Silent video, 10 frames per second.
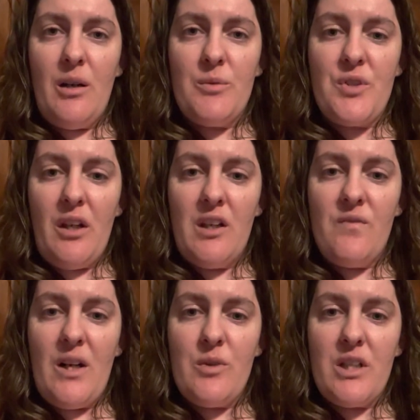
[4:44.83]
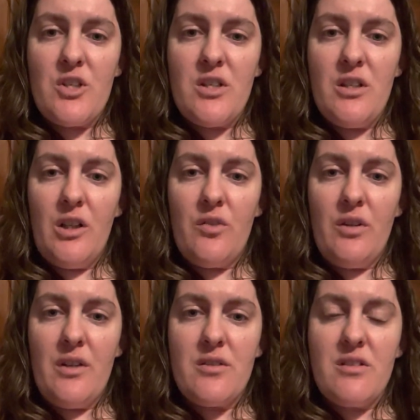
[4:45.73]
solid foundation and good
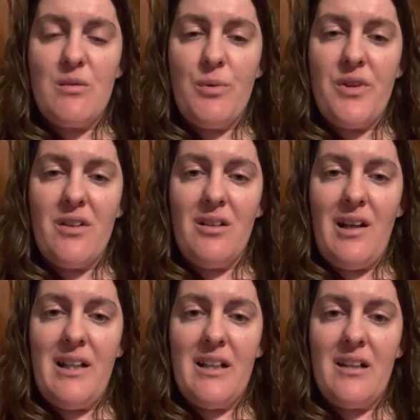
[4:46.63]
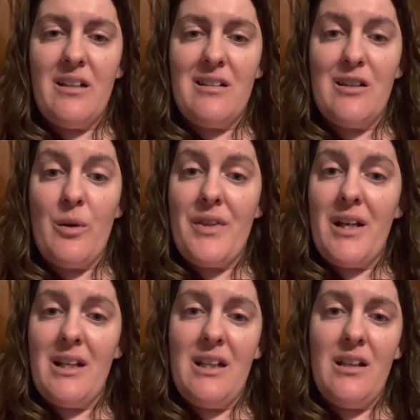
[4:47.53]
relationship with your client, getting to know what
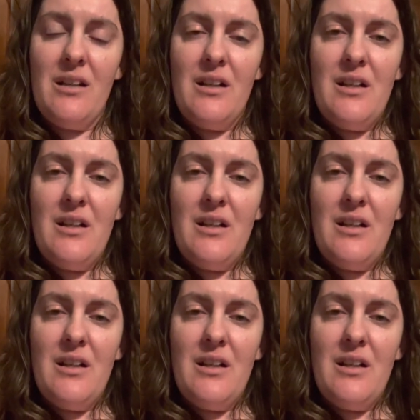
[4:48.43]
they need,